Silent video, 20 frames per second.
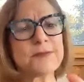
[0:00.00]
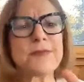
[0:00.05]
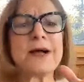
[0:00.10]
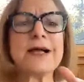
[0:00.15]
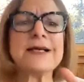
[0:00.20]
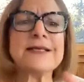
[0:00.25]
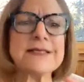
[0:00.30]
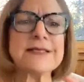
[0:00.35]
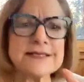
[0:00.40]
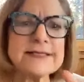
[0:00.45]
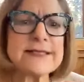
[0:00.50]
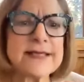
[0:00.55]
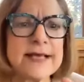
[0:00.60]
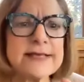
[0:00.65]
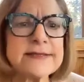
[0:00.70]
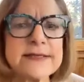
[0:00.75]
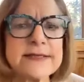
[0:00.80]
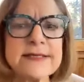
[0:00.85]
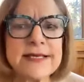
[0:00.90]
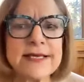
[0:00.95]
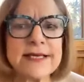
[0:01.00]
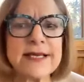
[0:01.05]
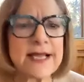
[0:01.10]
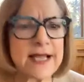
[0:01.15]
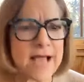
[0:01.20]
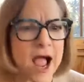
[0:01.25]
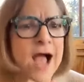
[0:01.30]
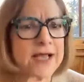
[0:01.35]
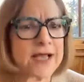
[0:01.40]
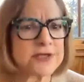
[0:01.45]
By
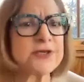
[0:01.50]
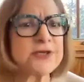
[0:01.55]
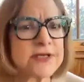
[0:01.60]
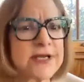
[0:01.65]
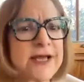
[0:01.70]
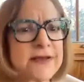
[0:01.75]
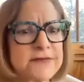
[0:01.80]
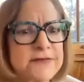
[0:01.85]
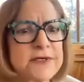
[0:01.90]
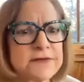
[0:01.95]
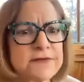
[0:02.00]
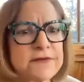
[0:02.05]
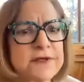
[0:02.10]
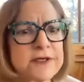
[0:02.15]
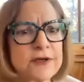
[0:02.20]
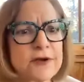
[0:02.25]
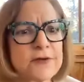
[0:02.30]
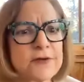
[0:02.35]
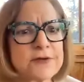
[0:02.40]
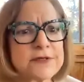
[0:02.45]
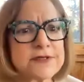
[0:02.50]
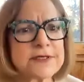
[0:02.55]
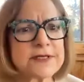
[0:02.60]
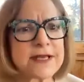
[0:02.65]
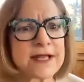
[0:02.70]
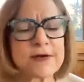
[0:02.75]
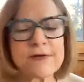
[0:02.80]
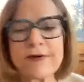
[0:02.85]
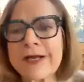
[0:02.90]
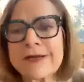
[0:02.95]
necessity, I should have different goals
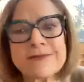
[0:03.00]
now.